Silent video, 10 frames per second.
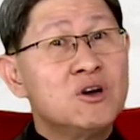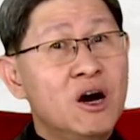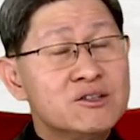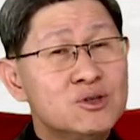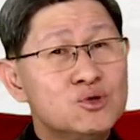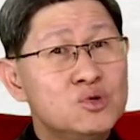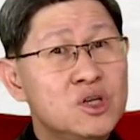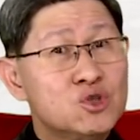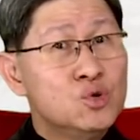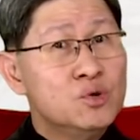got to
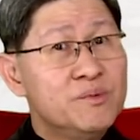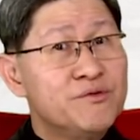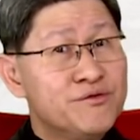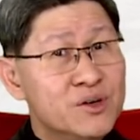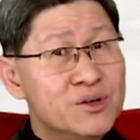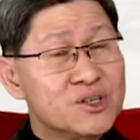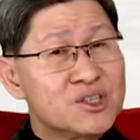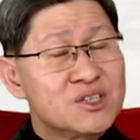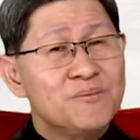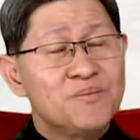the tomb
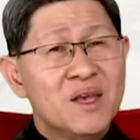first,